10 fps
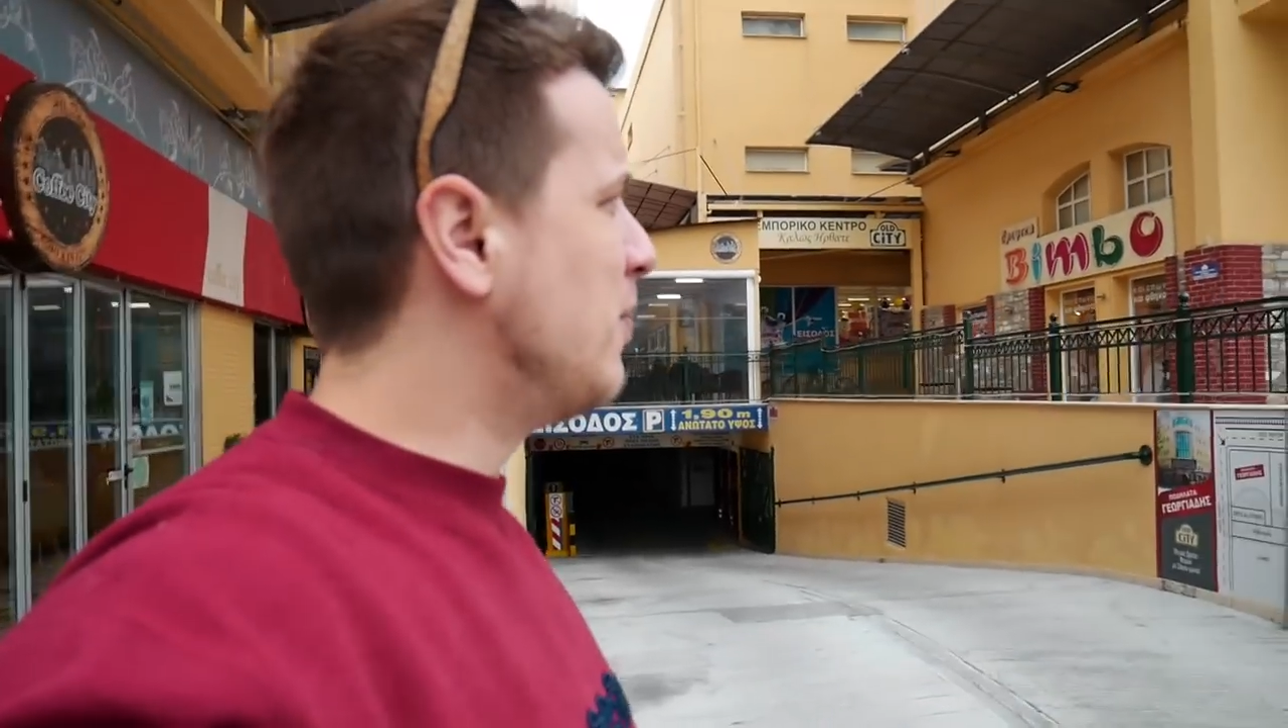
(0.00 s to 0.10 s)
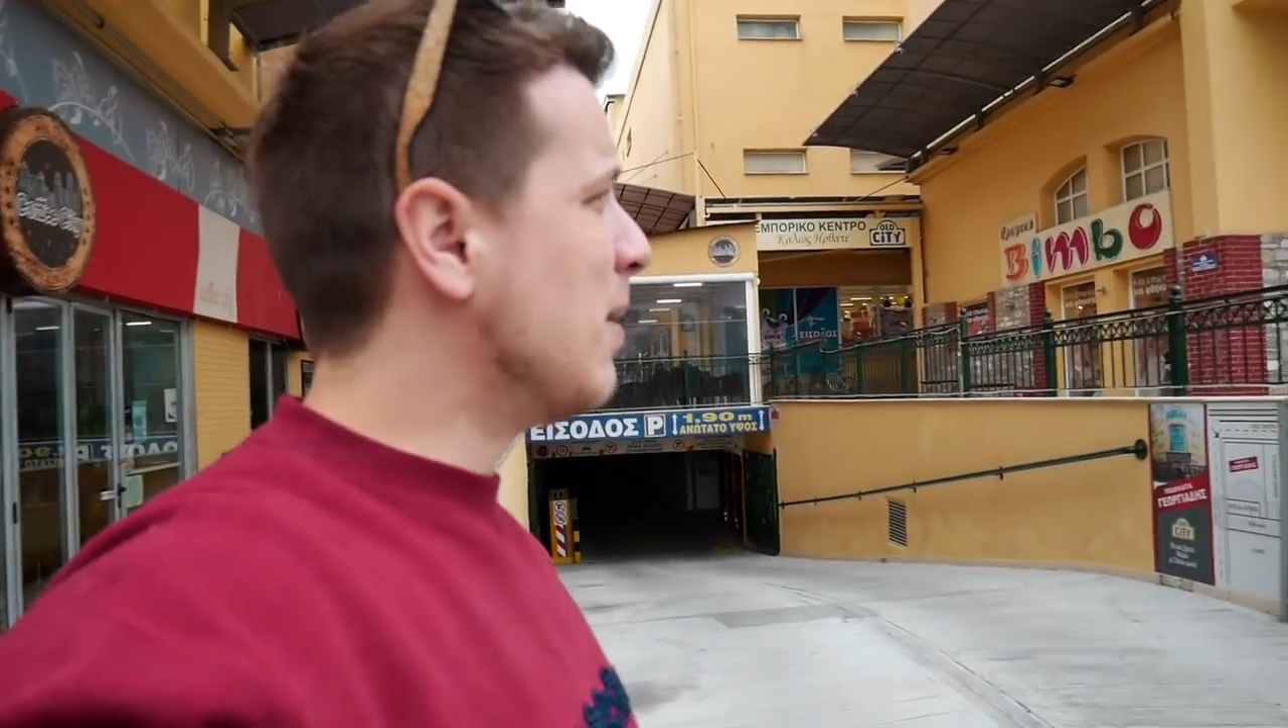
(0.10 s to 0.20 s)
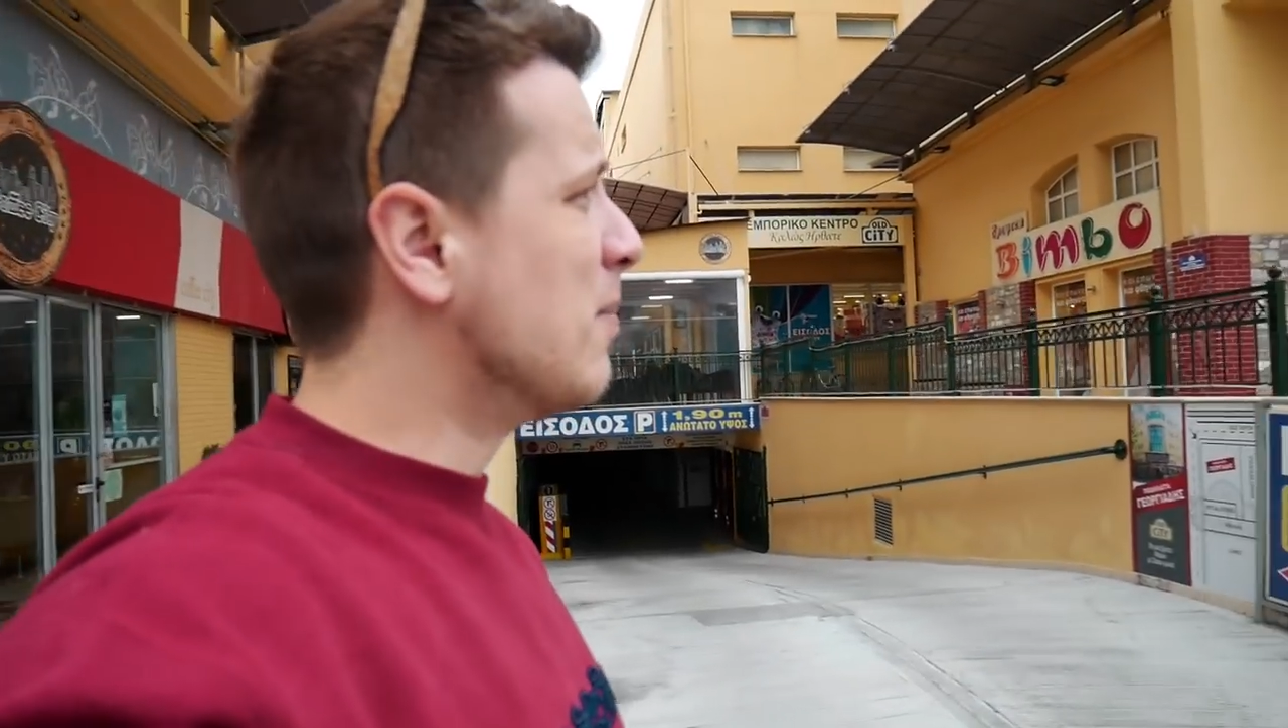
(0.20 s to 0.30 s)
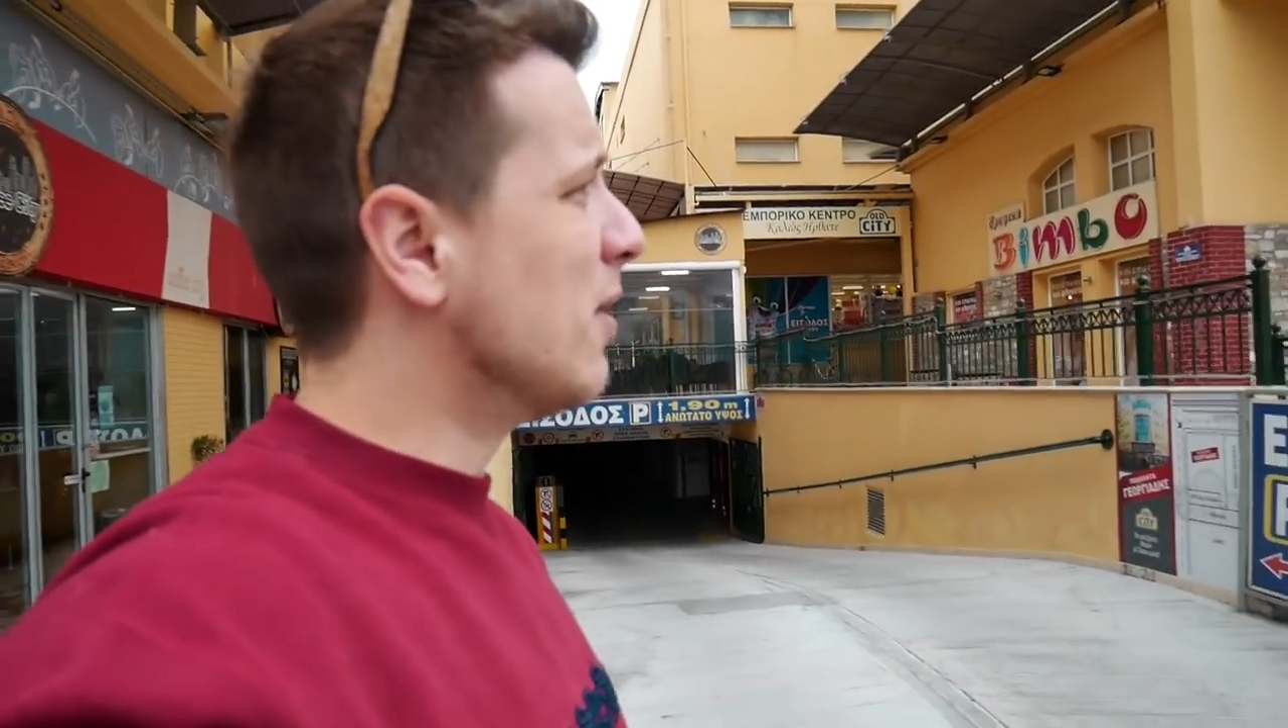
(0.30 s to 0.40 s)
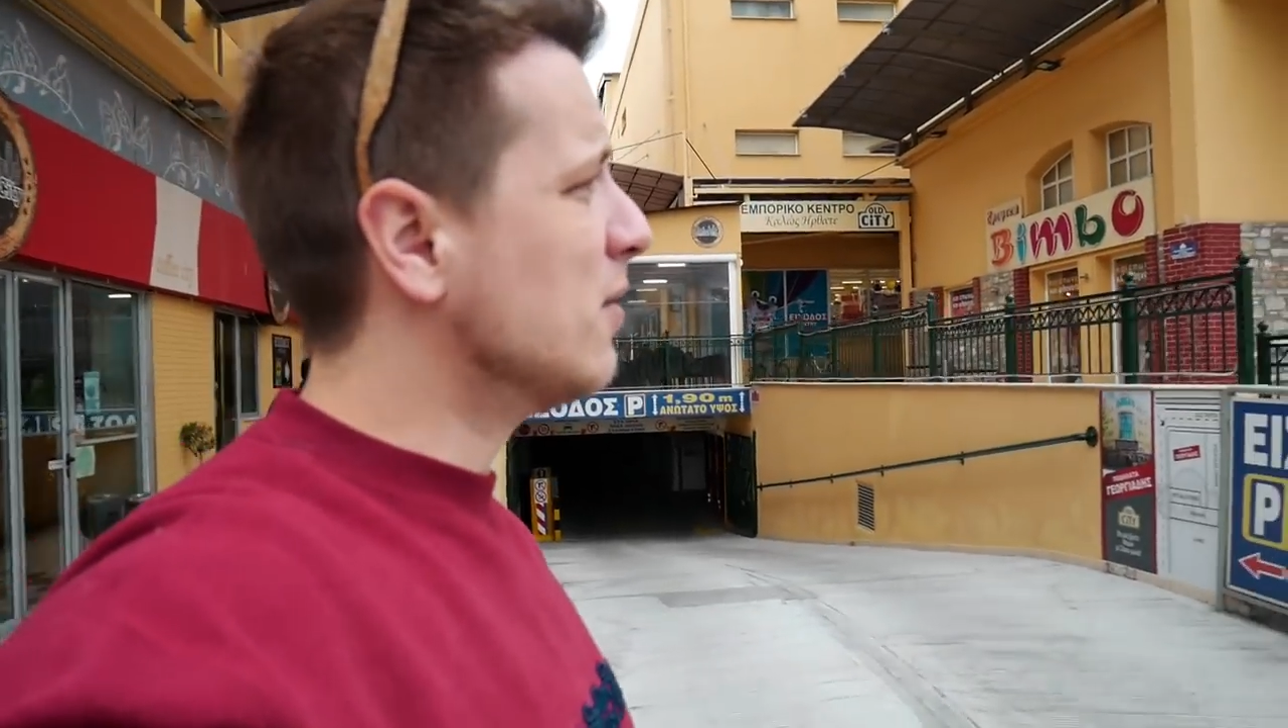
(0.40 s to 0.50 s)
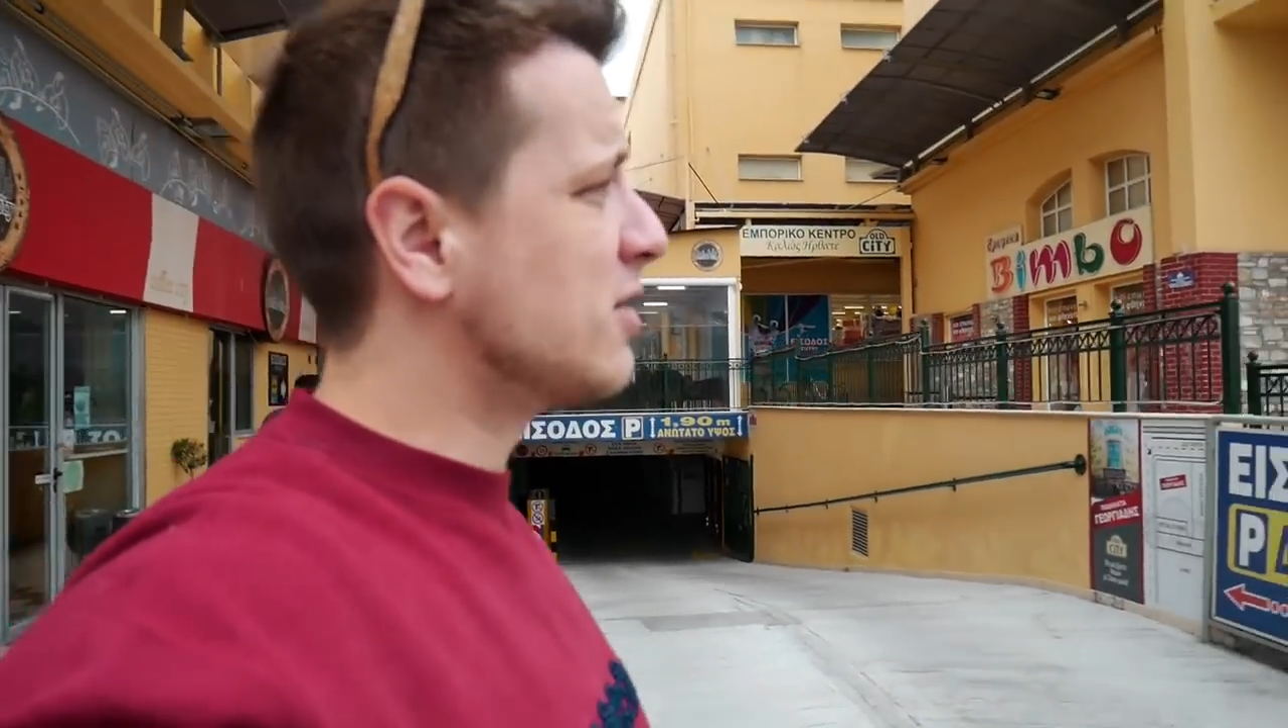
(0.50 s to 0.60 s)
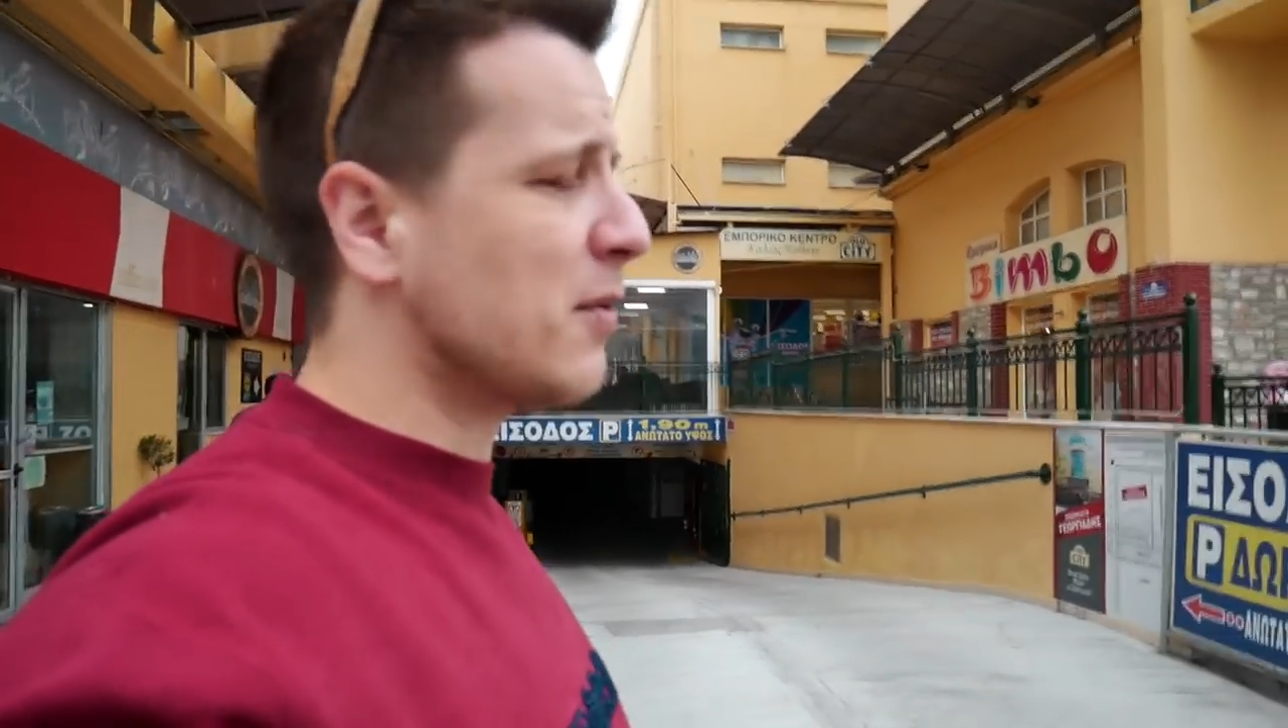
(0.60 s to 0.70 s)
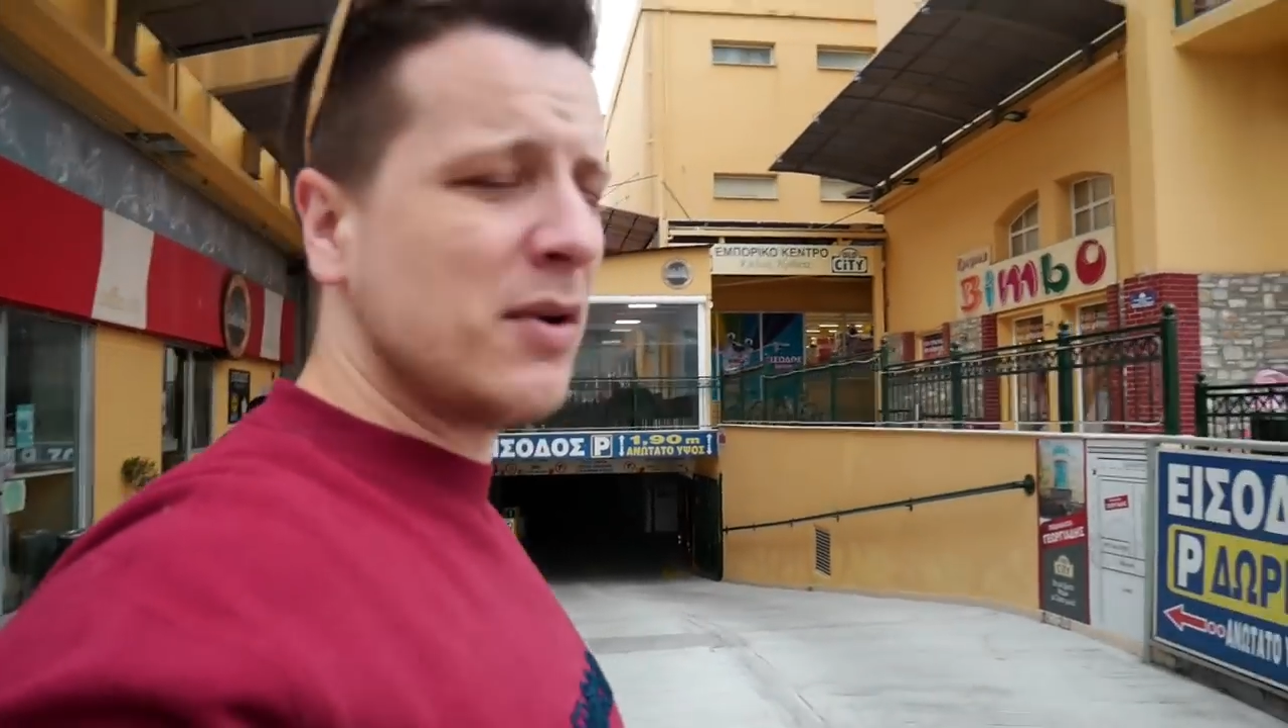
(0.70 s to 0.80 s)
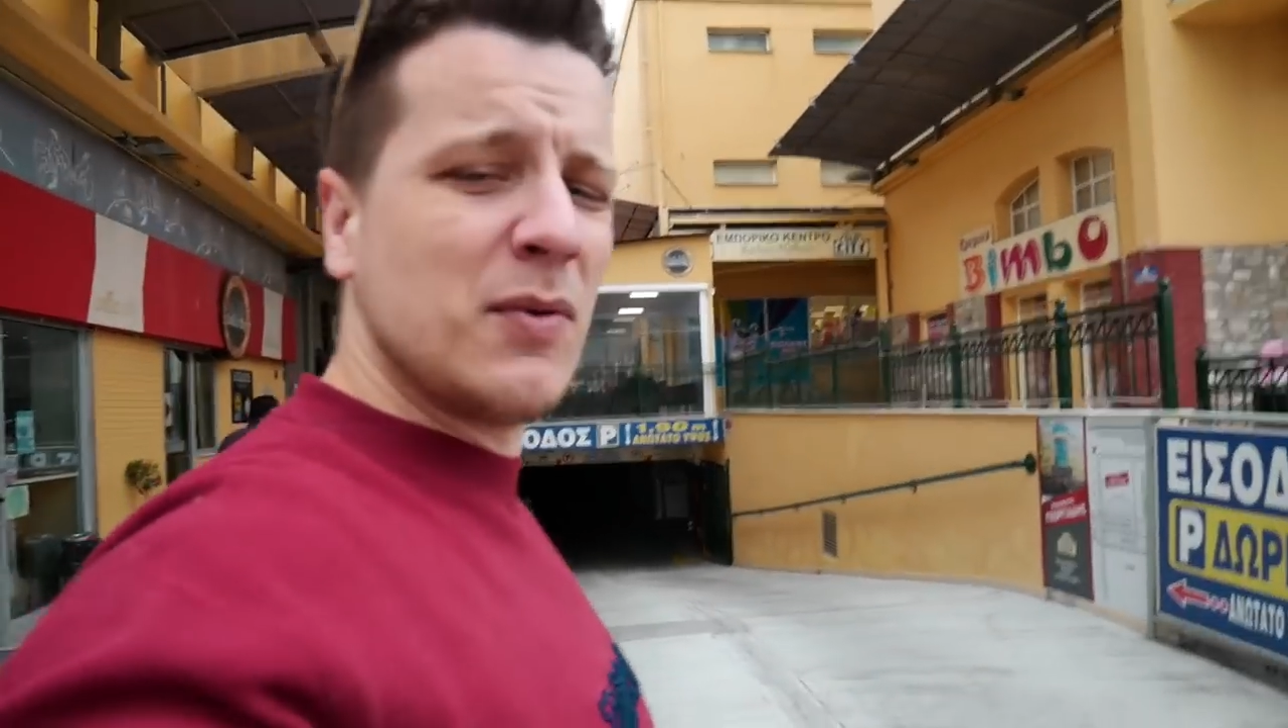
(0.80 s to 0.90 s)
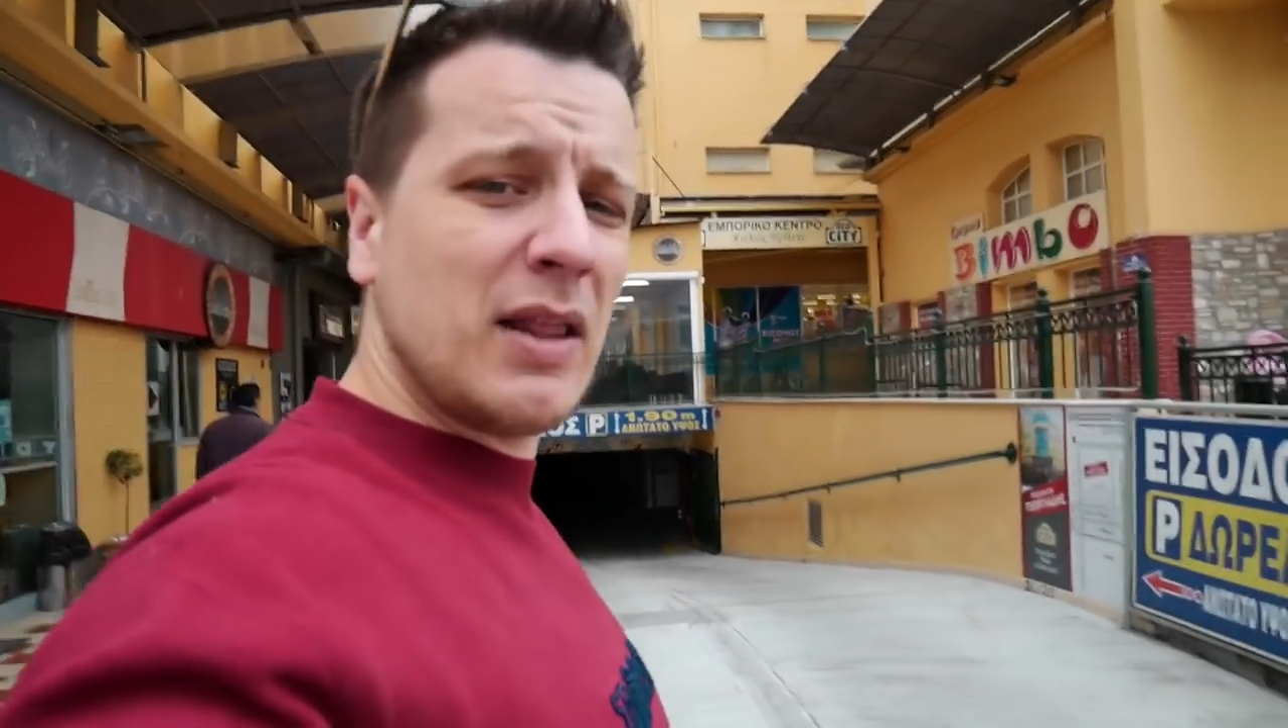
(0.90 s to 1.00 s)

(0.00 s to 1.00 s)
Bimbo, someone